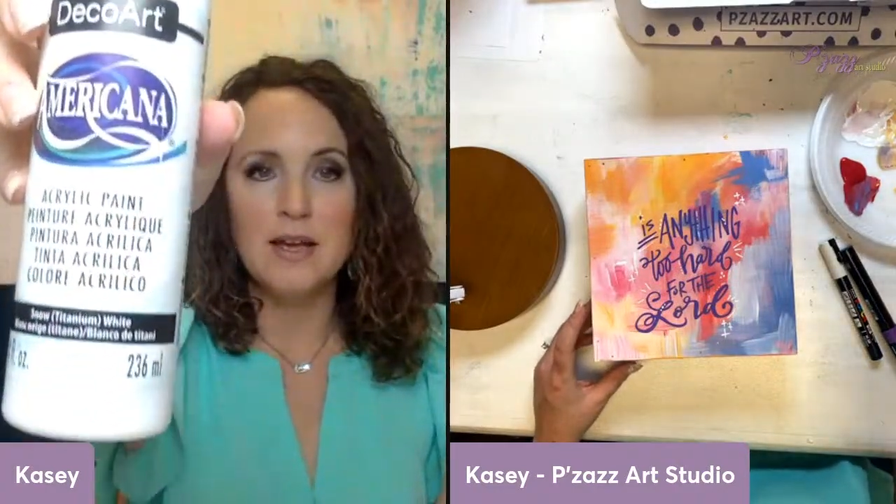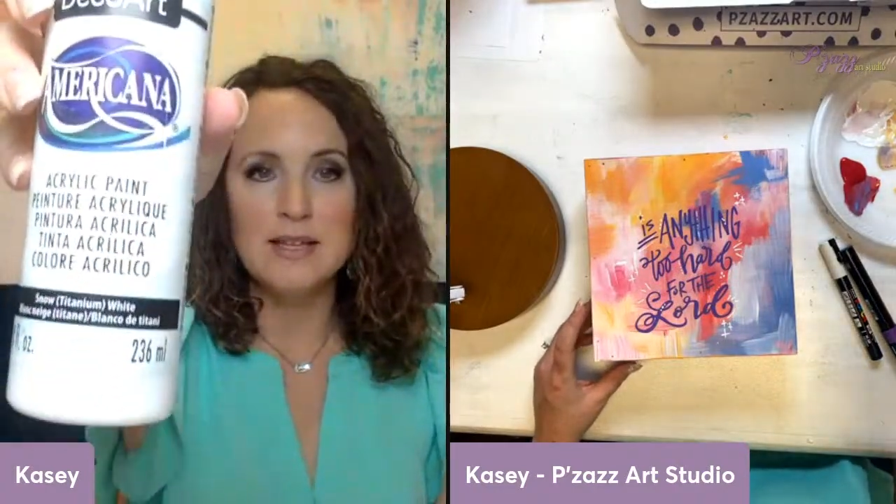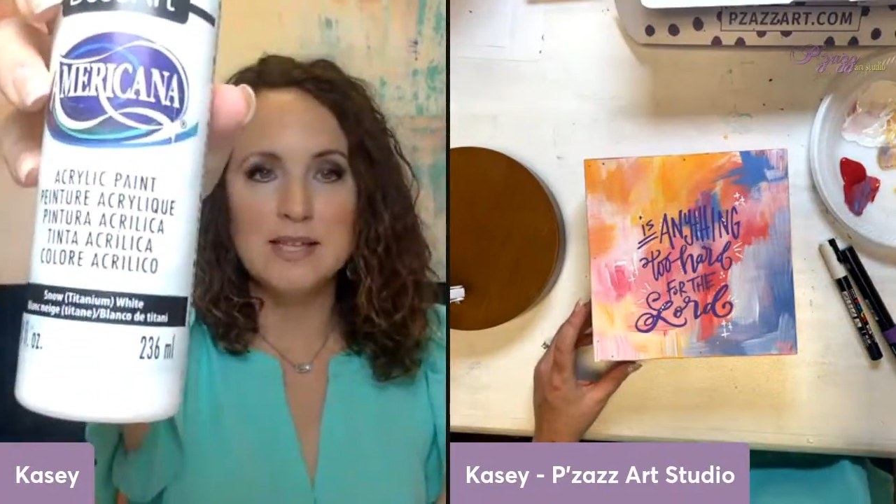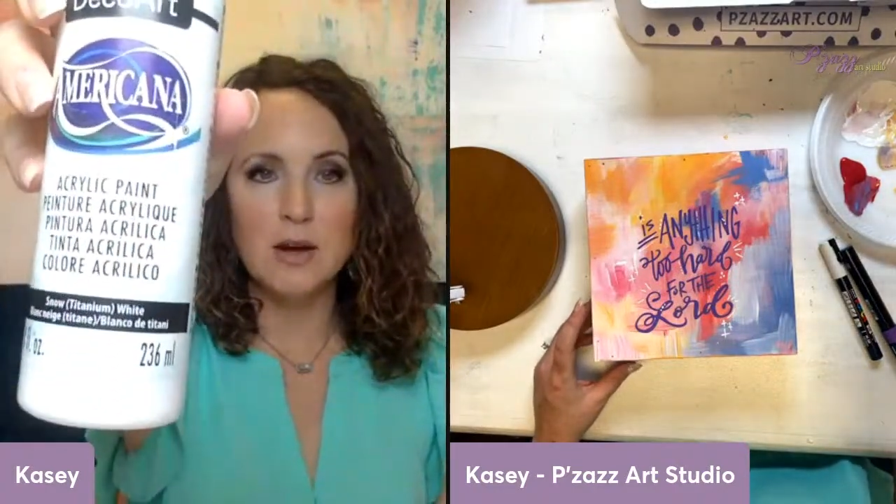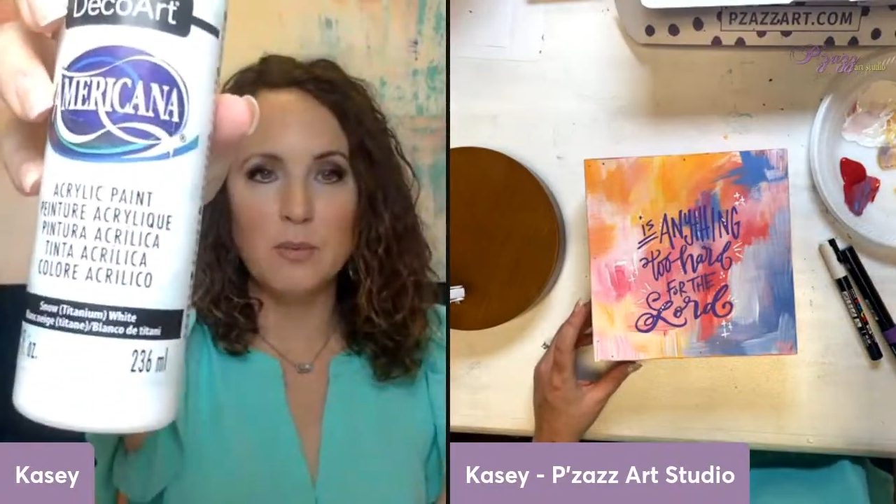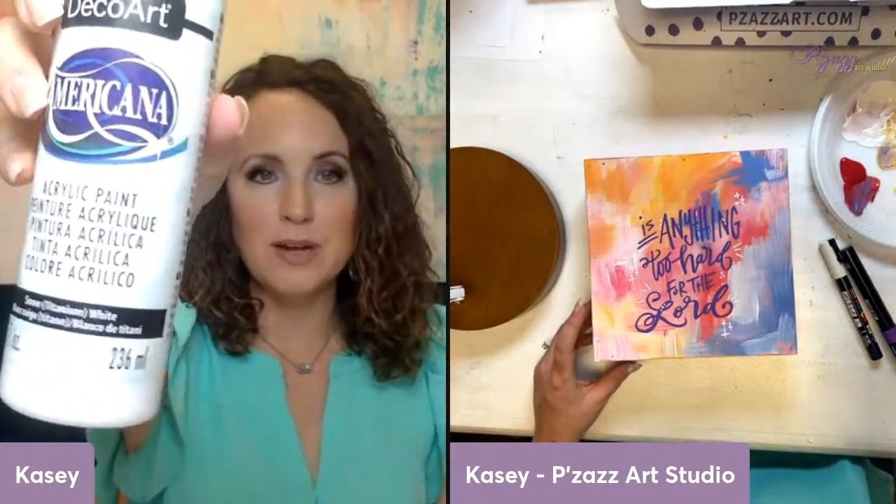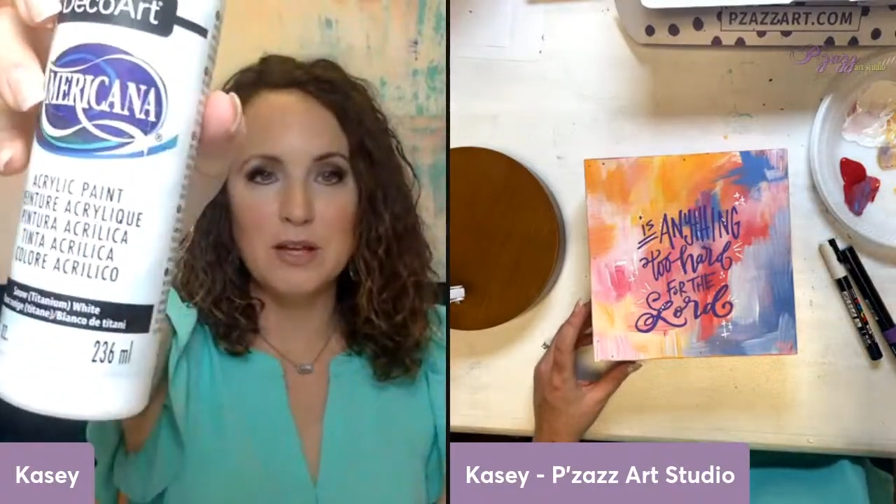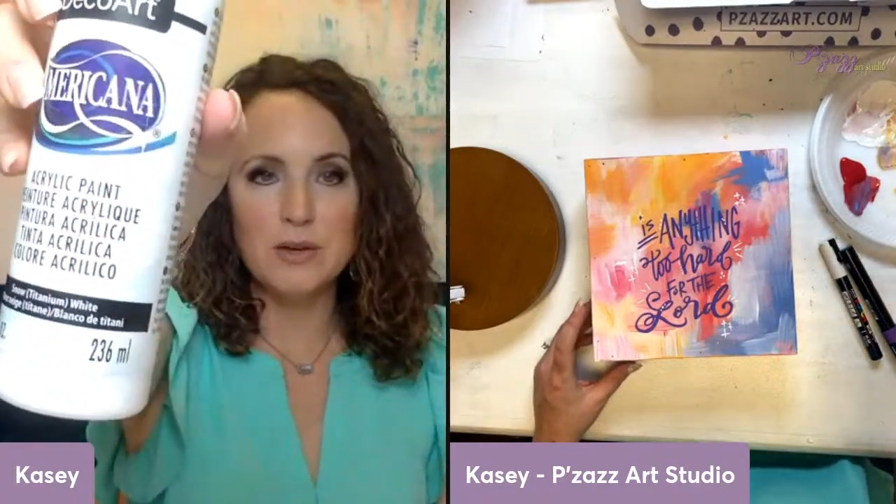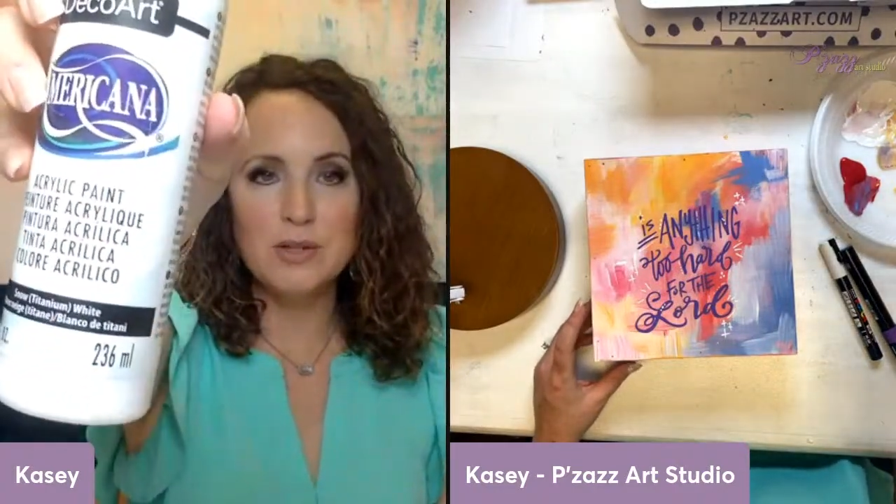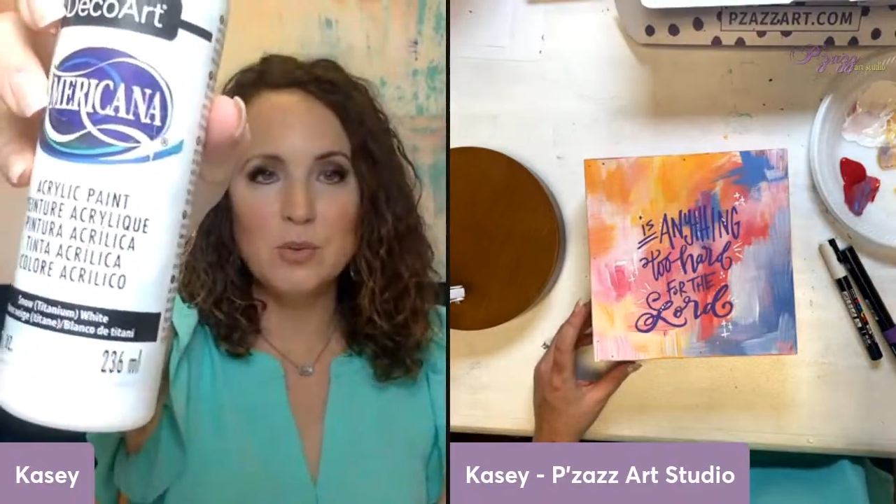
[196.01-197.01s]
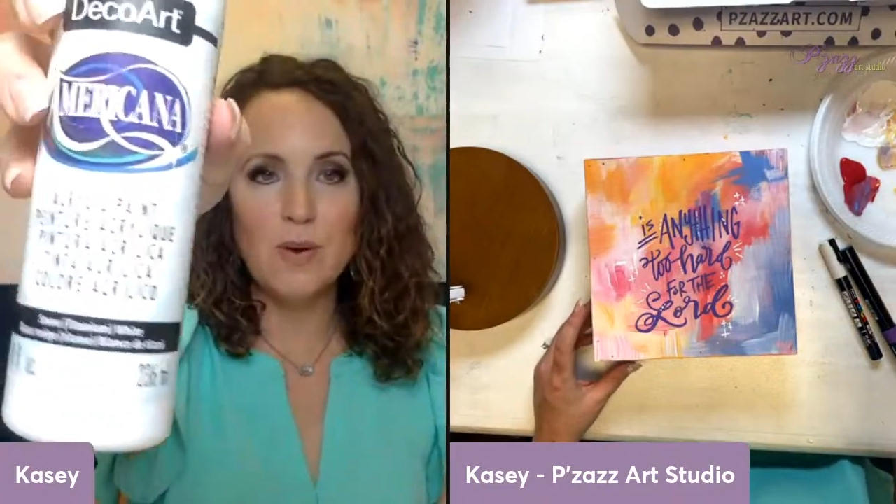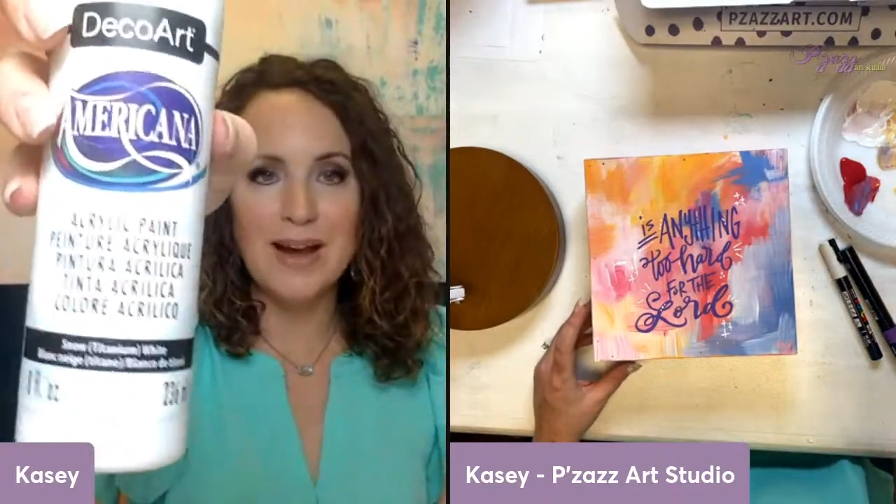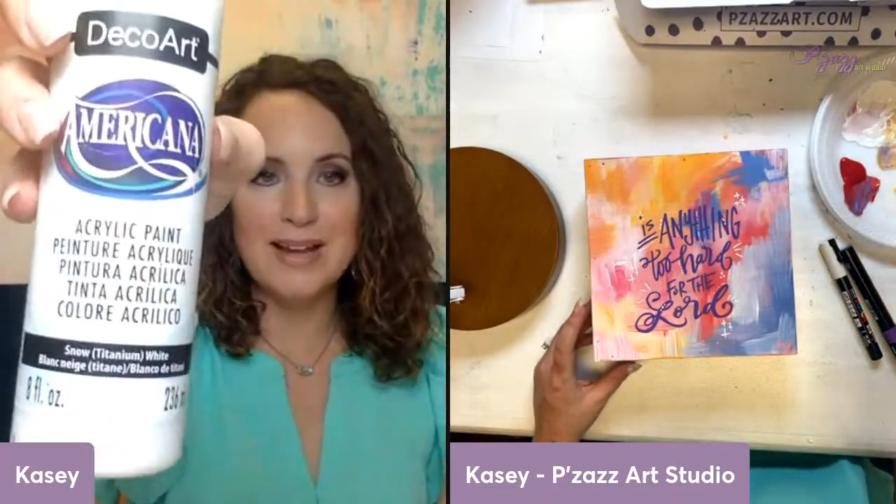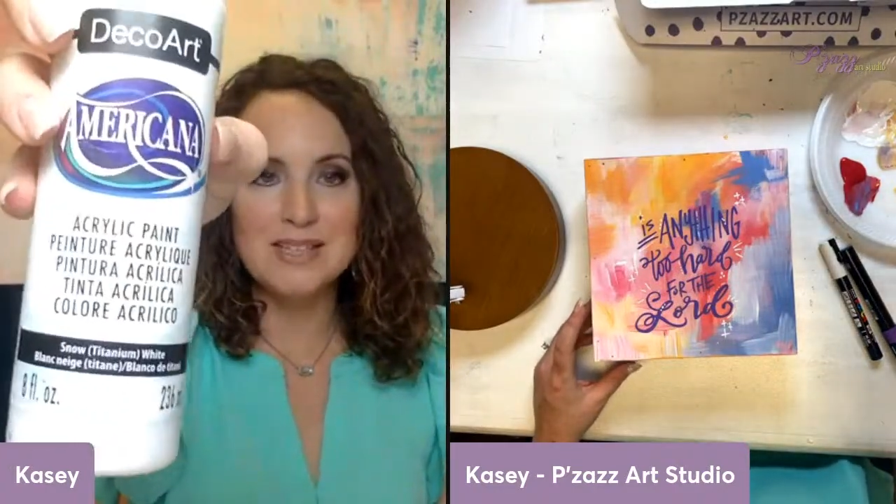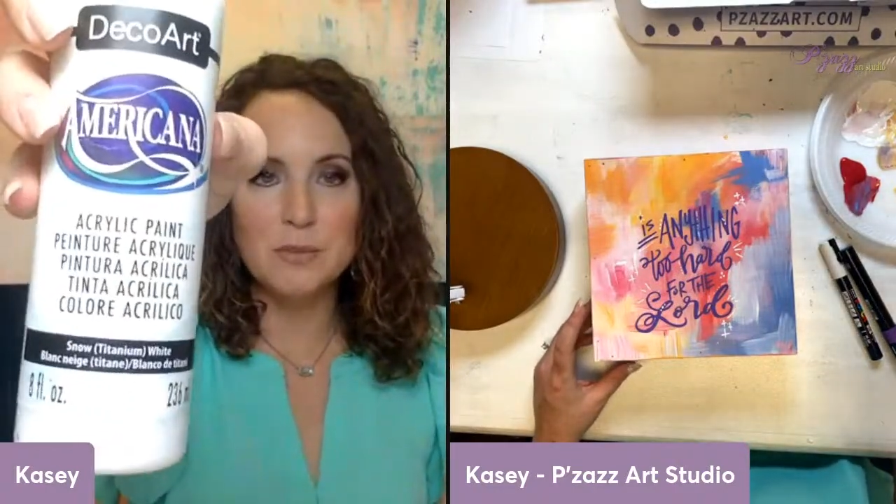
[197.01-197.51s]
So we used white.